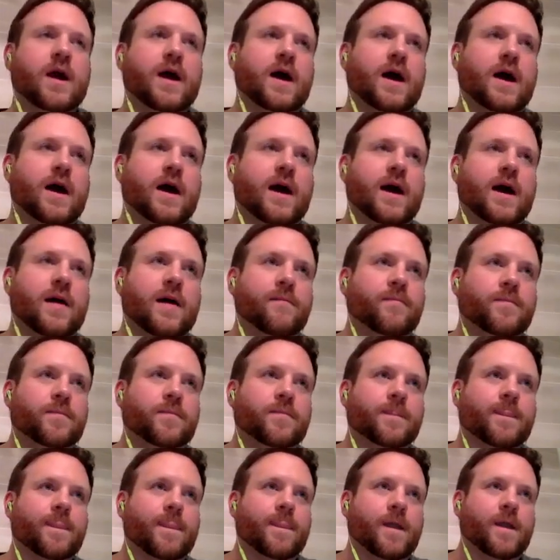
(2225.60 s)

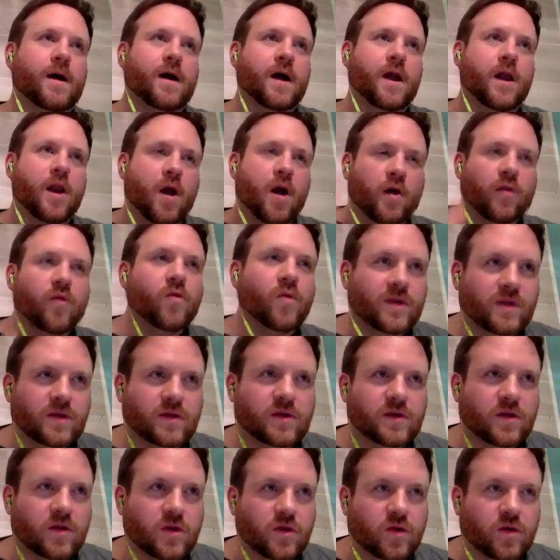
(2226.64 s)
another
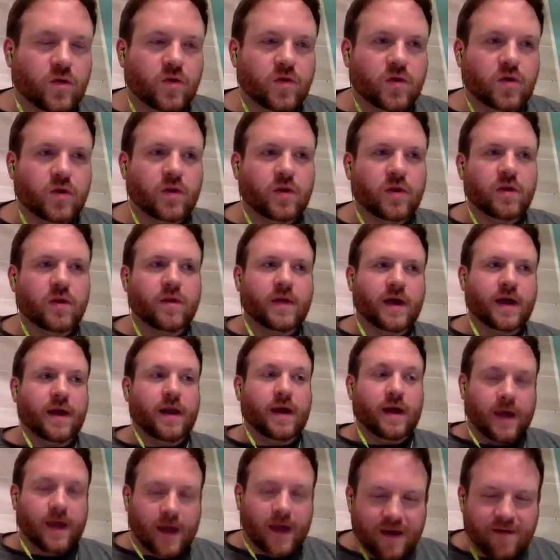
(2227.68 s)
institution
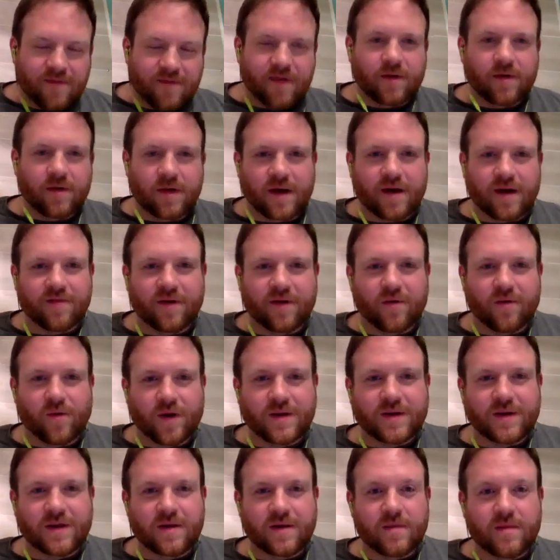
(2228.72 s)
that, having
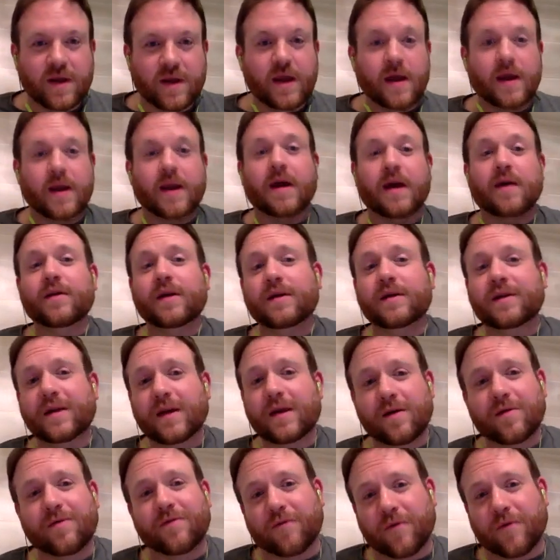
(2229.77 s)
worked in the media and having
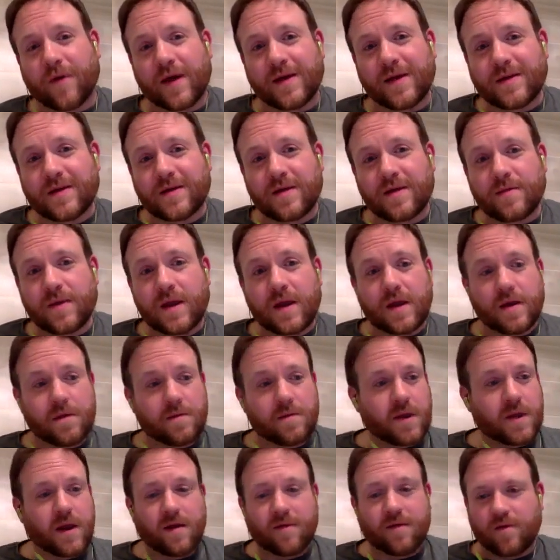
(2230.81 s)
dear friends in the media,
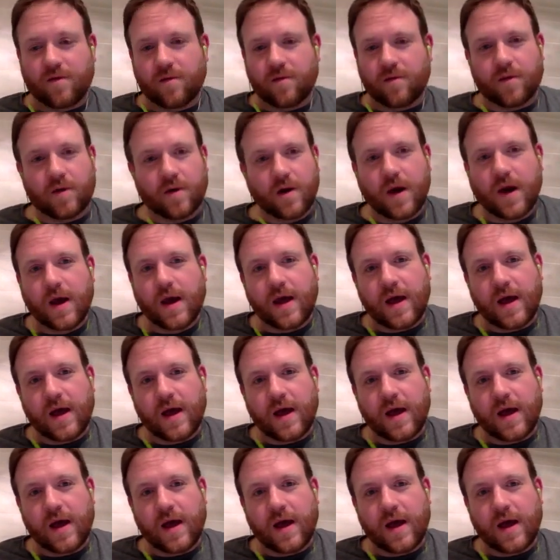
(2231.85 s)
many of whom are